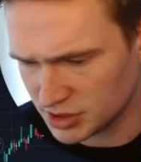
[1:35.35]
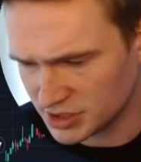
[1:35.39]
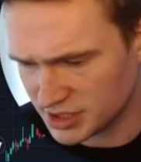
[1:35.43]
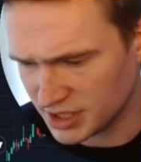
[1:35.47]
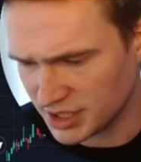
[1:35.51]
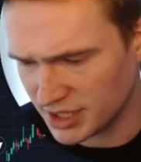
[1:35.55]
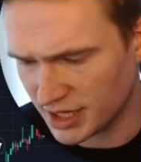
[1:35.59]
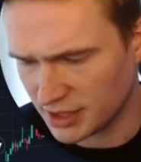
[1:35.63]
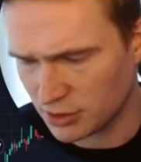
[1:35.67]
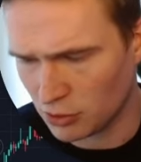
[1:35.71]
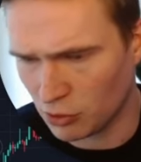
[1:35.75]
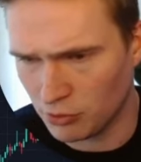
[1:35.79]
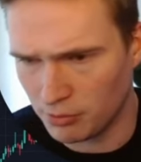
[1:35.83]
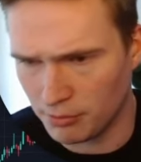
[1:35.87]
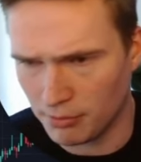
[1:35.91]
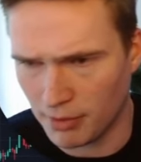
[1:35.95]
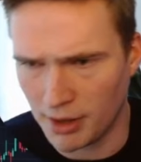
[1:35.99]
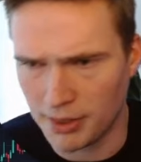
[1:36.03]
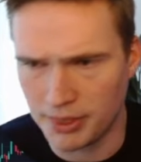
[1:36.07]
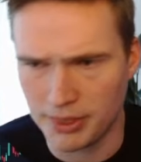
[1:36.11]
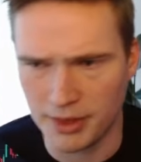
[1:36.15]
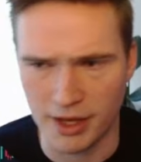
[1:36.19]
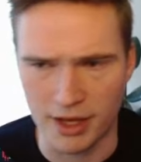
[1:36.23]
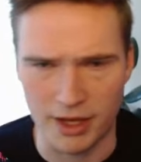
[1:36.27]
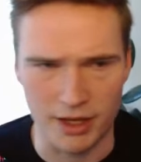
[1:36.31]
see that on
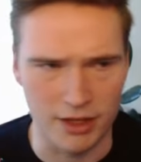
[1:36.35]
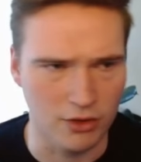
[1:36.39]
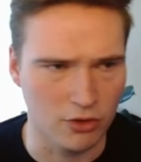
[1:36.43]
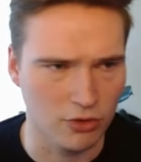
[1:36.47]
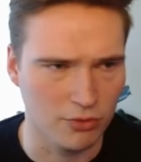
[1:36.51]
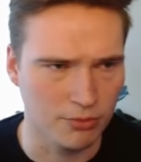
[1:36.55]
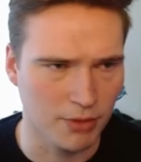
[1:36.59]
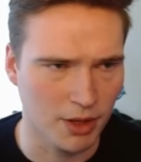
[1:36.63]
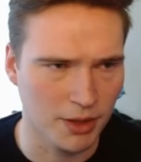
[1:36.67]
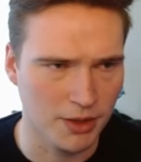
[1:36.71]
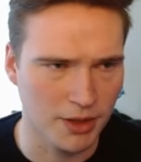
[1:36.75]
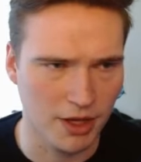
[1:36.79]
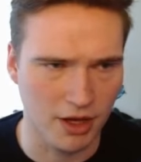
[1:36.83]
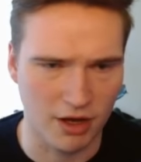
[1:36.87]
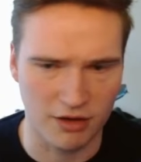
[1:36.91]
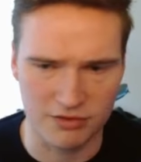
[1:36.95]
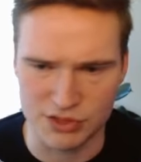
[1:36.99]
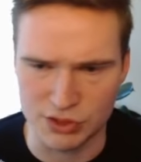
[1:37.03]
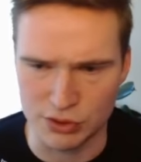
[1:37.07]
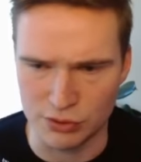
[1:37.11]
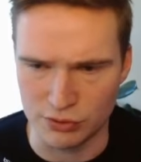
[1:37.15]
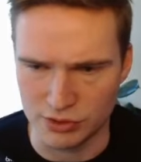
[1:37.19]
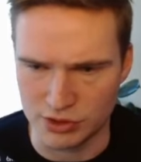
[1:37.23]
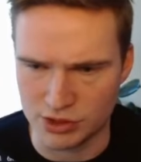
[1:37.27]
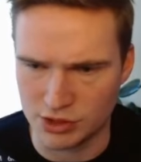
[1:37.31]
Monday afternoon.